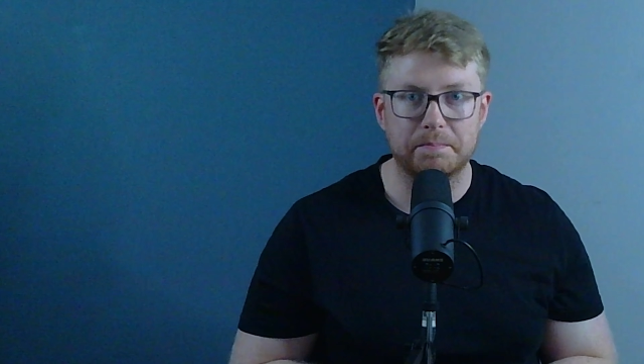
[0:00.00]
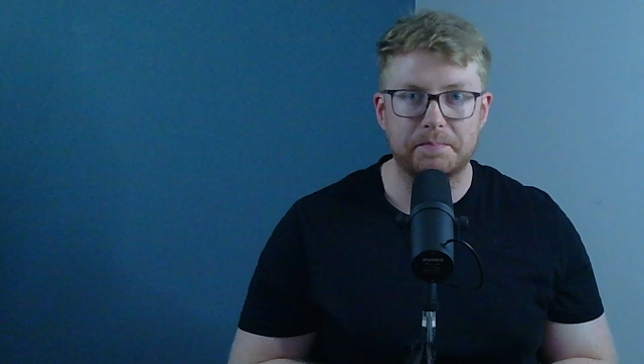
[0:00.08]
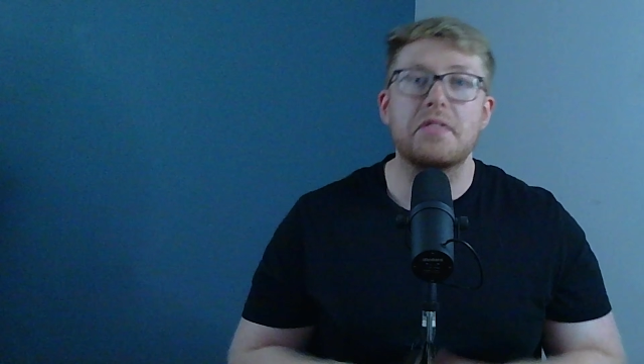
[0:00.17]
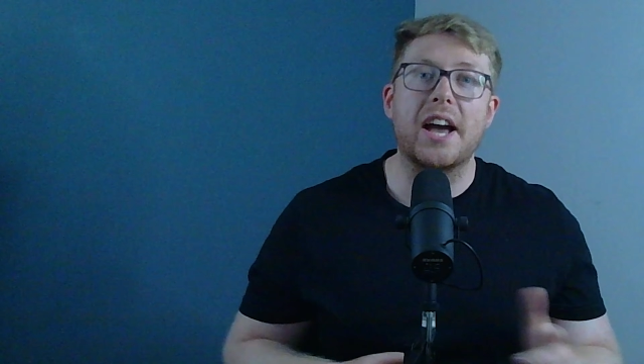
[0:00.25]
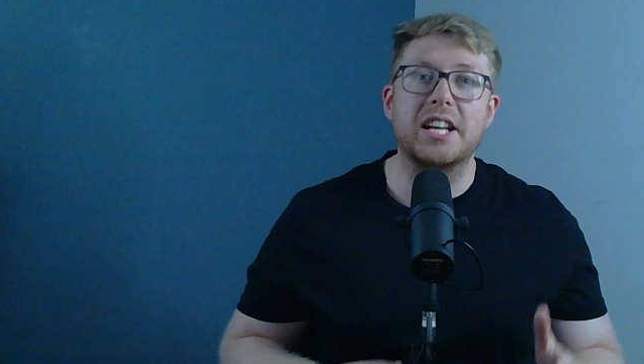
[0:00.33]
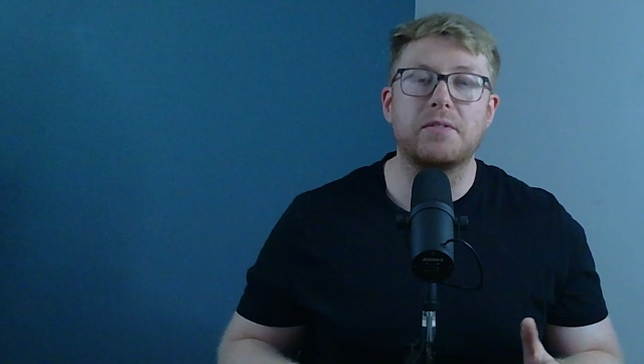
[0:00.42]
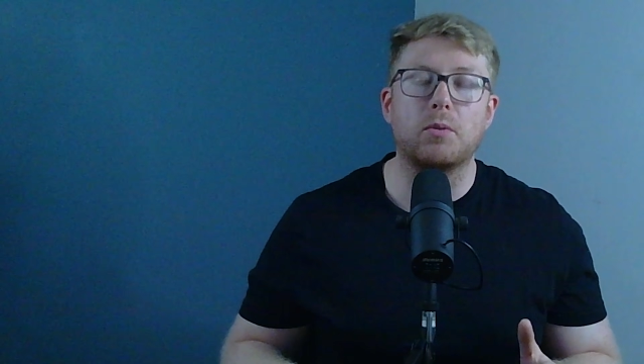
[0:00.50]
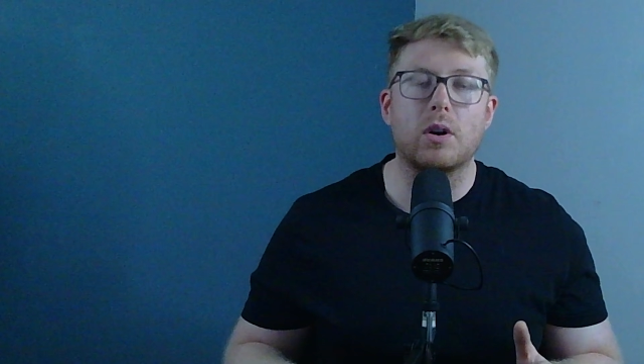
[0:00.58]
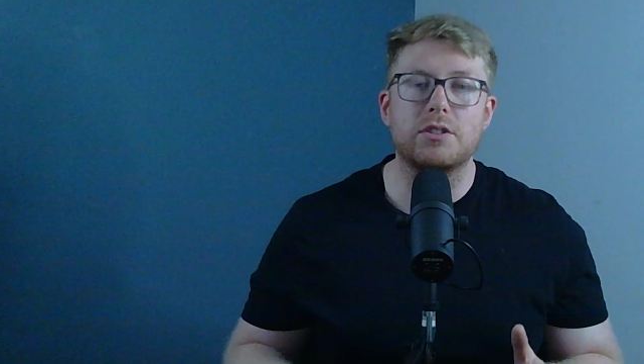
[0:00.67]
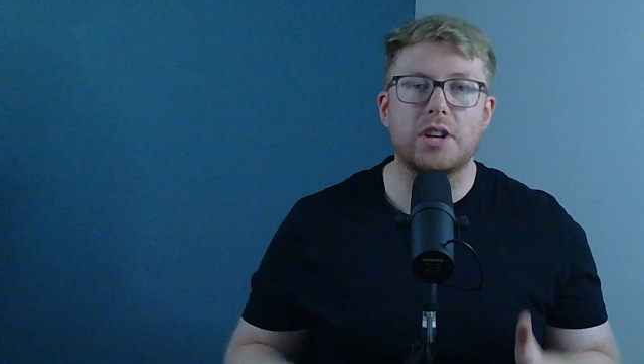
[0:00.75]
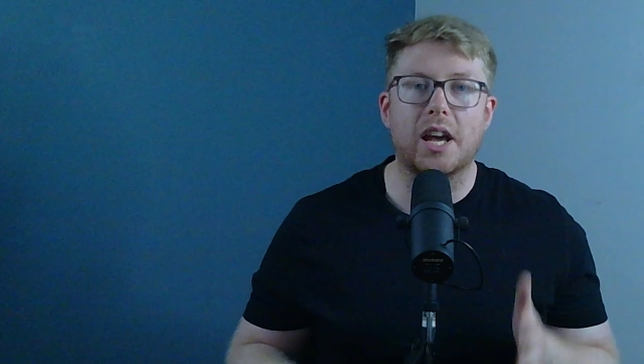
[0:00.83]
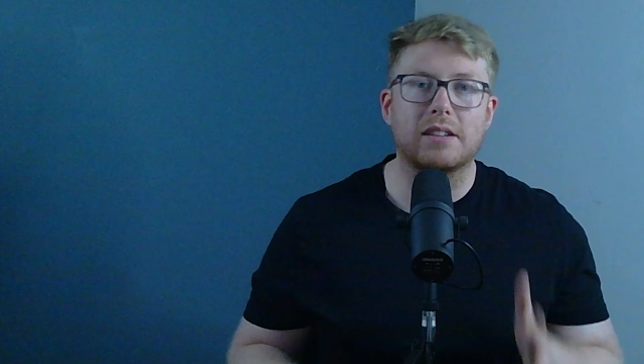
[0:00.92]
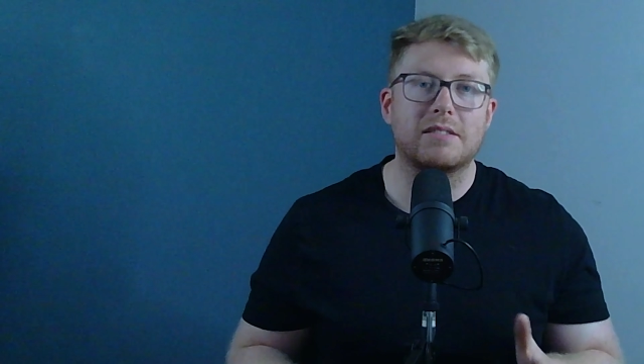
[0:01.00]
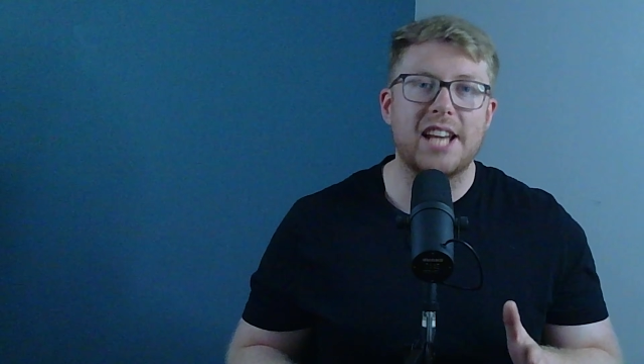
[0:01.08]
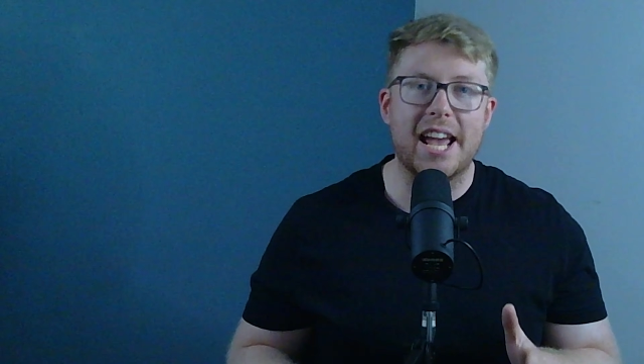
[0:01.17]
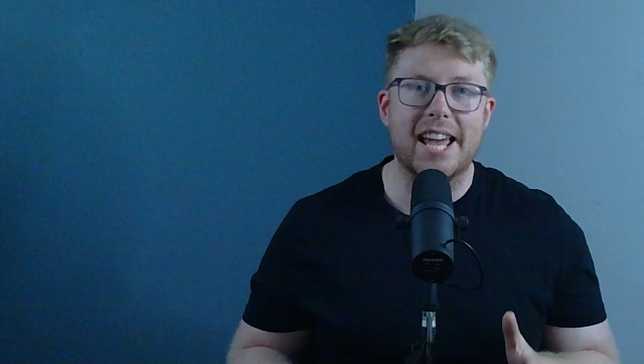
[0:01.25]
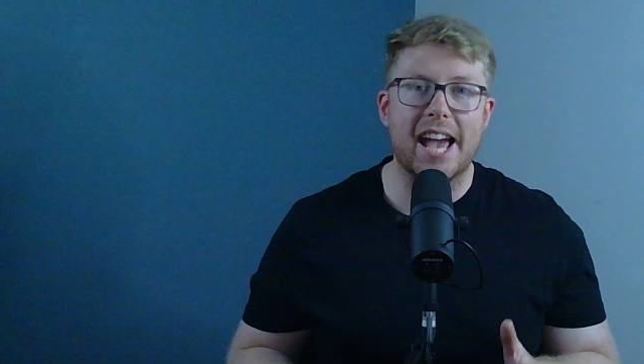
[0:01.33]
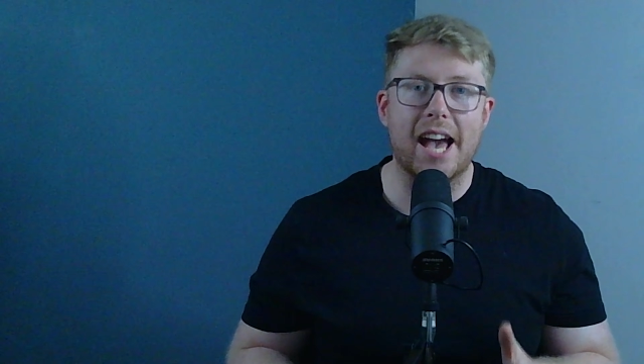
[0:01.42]
Thanks for watching,
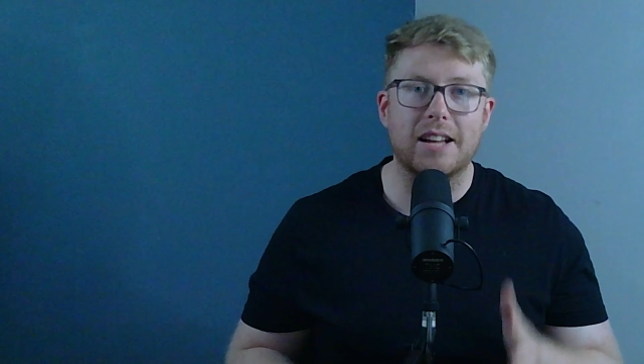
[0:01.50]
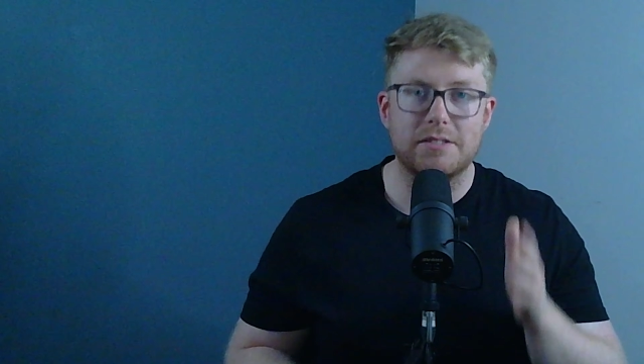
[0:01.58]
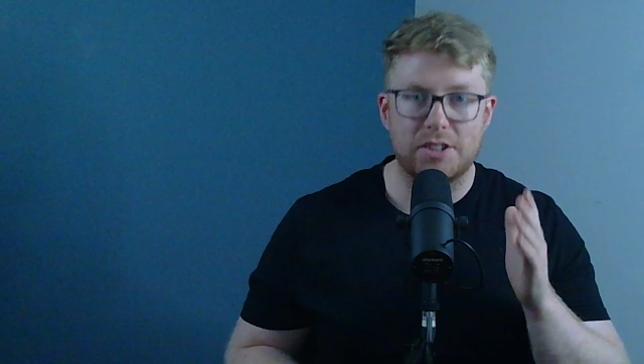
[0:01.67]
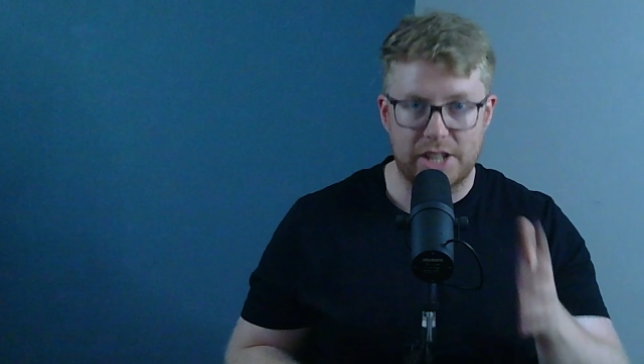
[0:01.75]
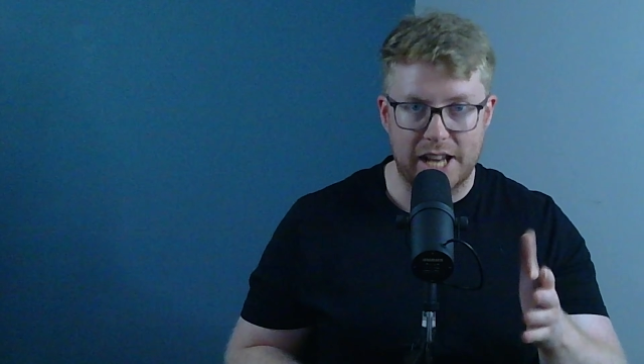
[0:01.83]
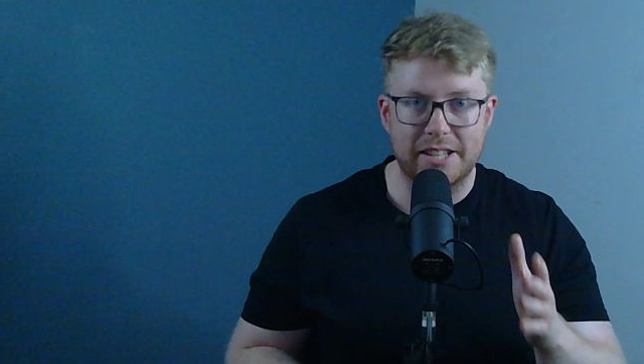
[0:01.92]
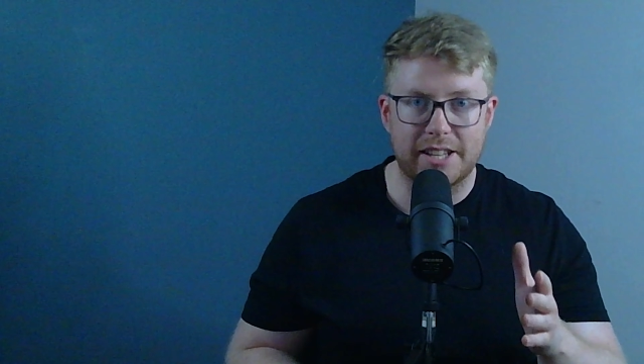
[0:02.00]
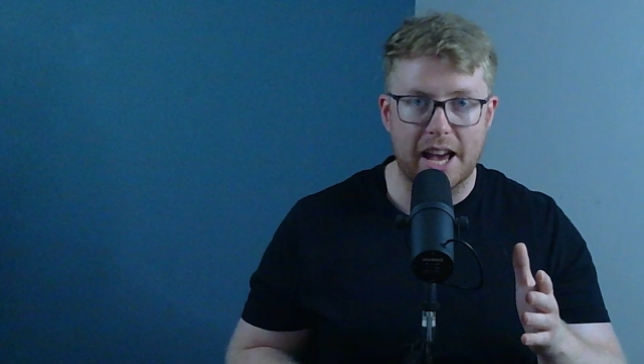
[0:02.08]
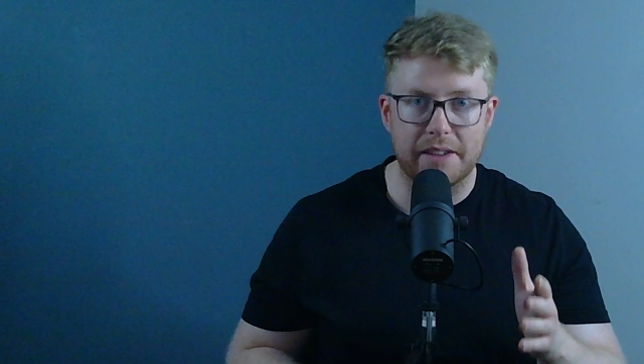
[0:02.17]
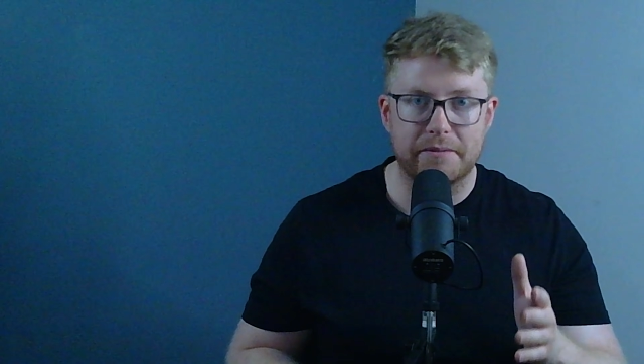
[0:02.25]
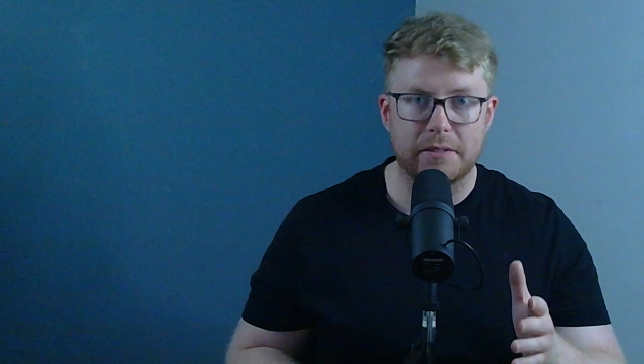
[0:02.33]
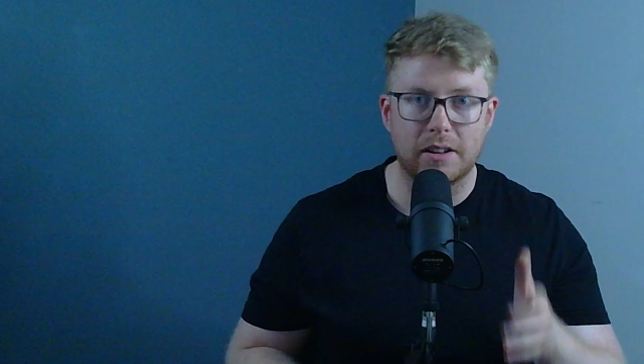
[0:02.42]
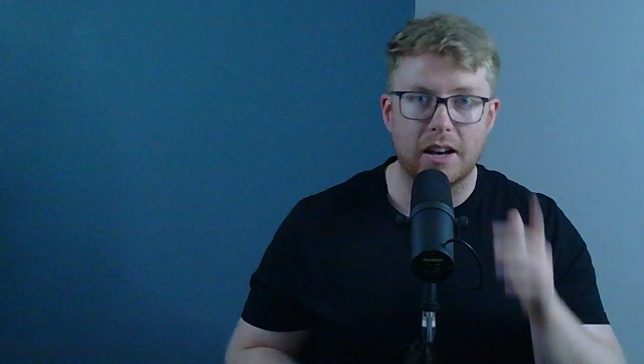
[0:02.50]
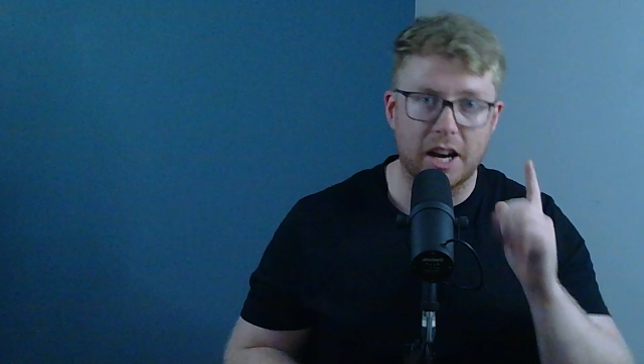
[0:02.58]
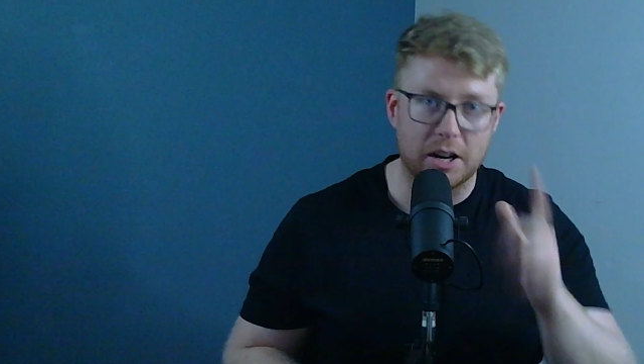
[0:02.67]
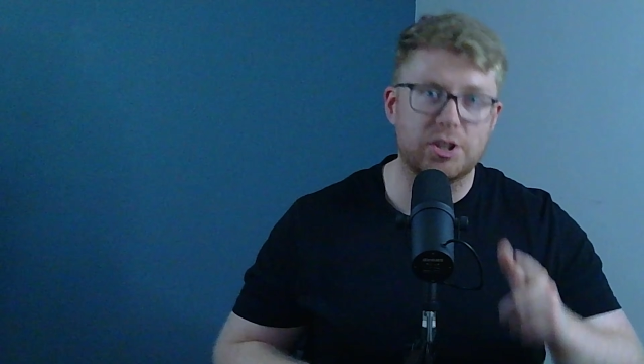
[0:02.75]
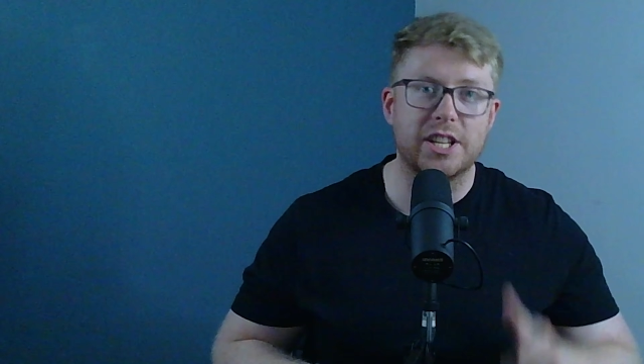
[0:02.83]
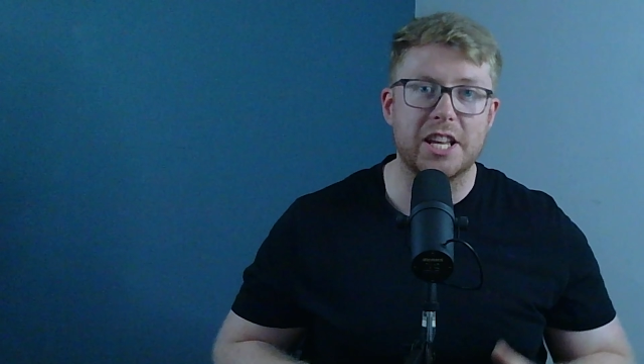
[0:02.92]
take care, stay safe, and
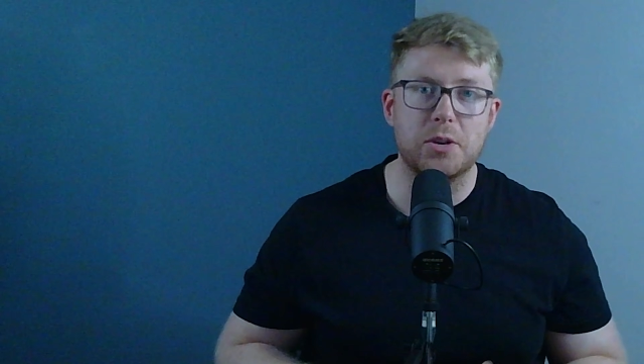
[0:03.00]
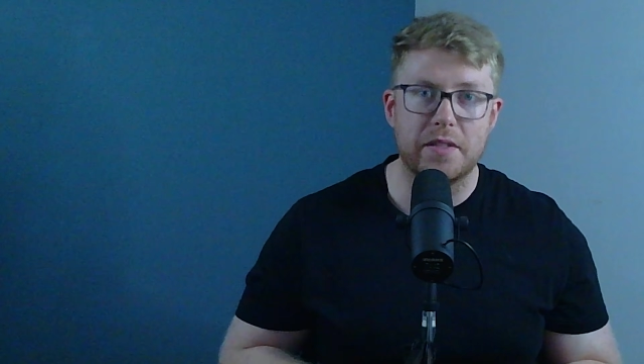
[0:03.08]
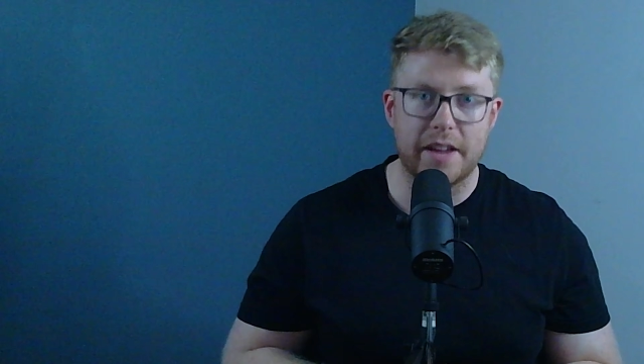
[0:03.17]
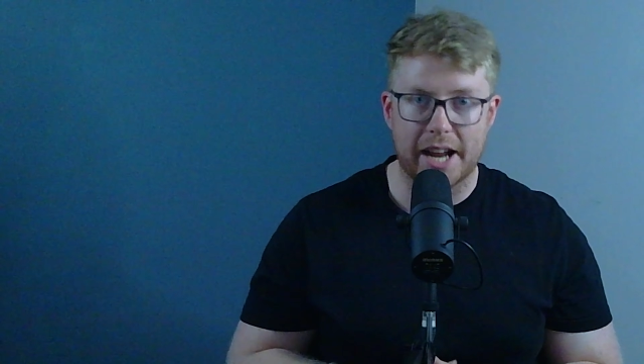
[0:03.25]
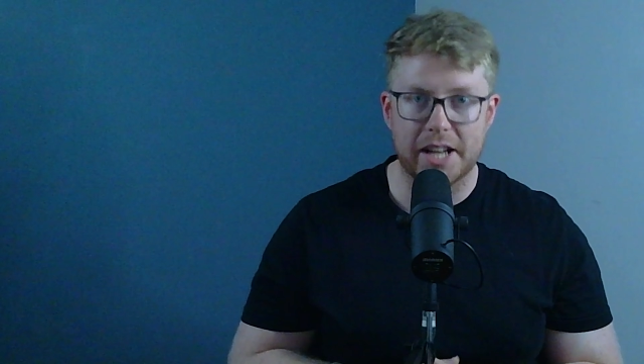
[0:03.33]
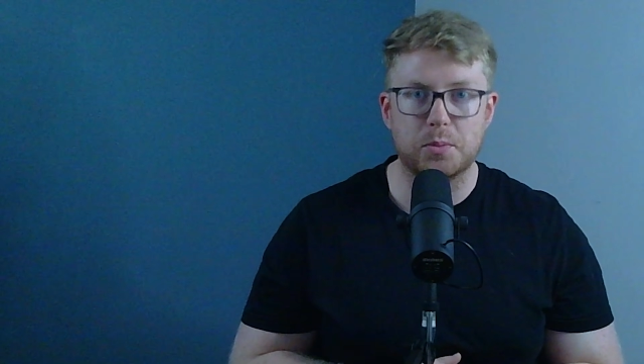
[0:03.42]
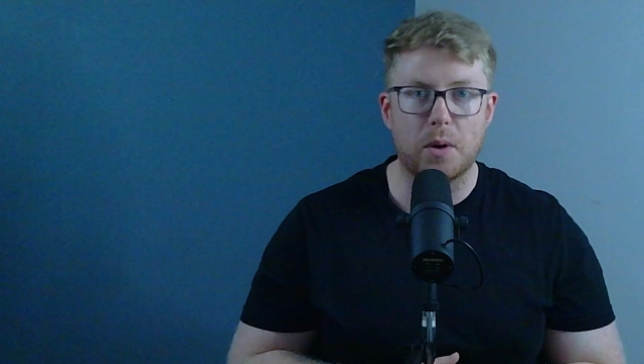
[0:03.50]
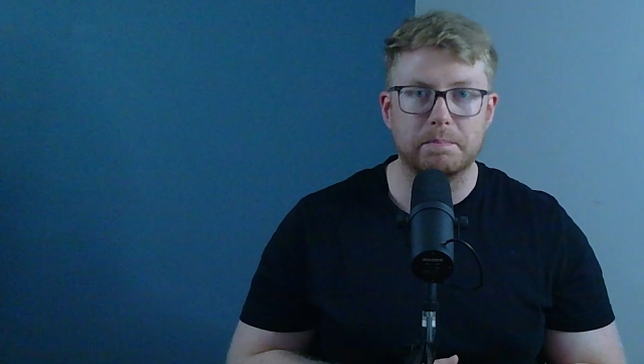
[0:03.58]
I'll see you in the next one.